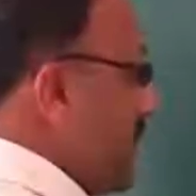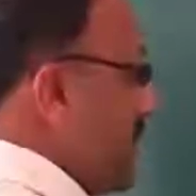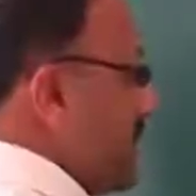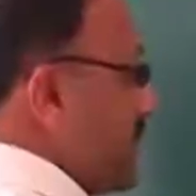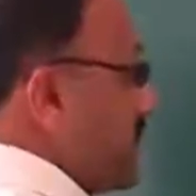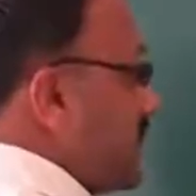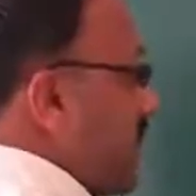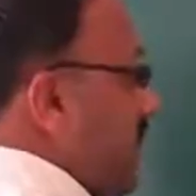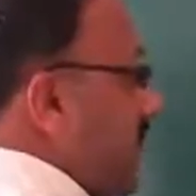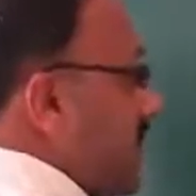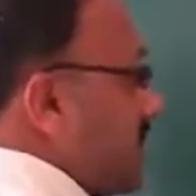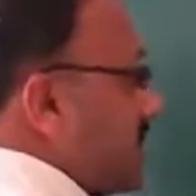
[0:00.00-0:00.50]
is
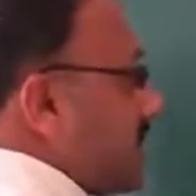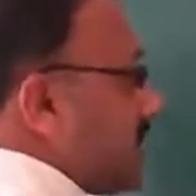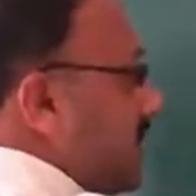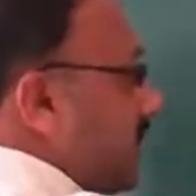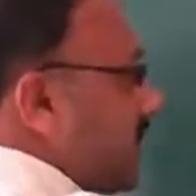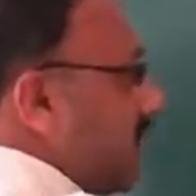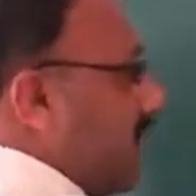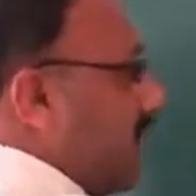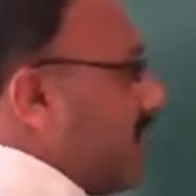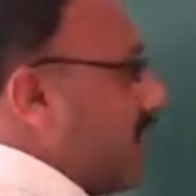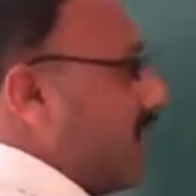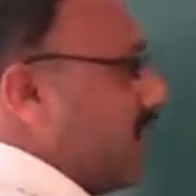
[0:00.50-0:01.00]
also
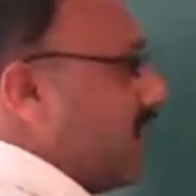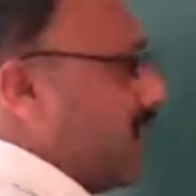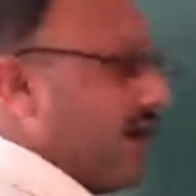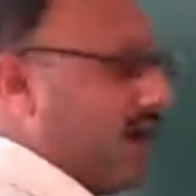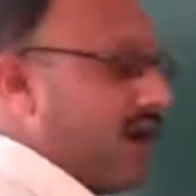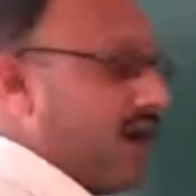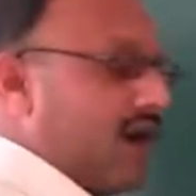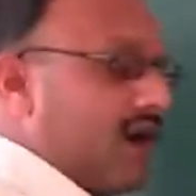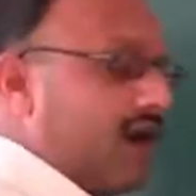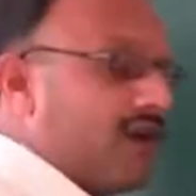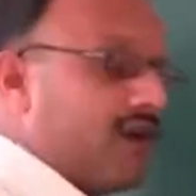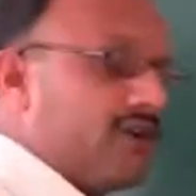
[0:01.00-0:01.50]
called
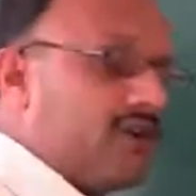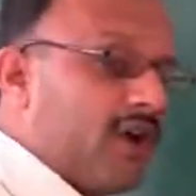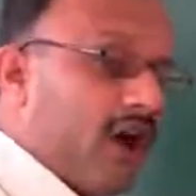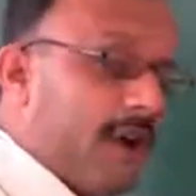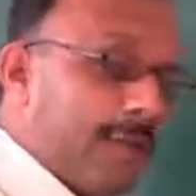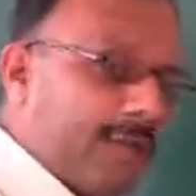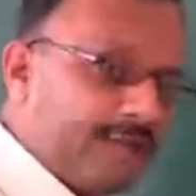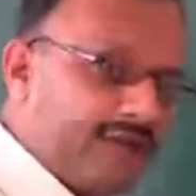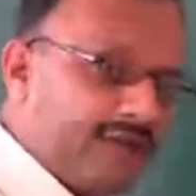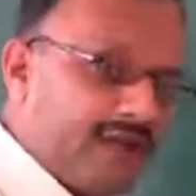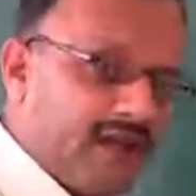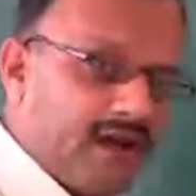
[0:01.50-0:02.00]

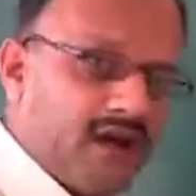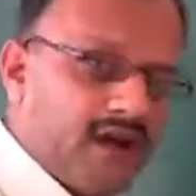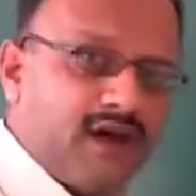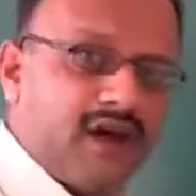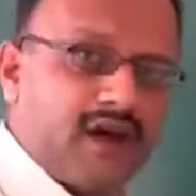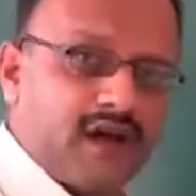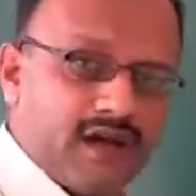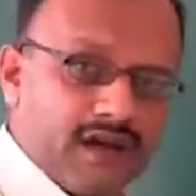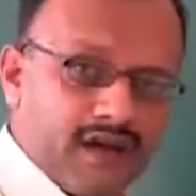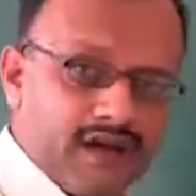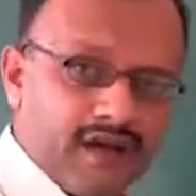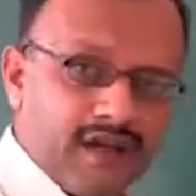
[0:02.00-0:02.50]
adopter
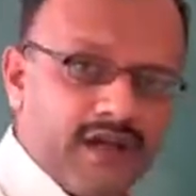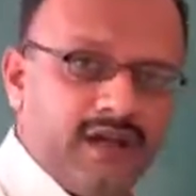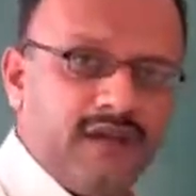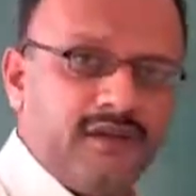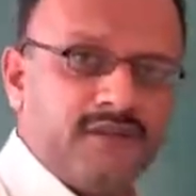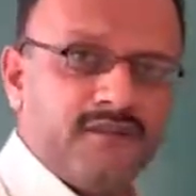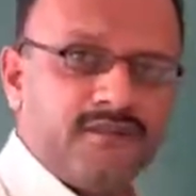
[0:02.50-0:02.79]
RNA.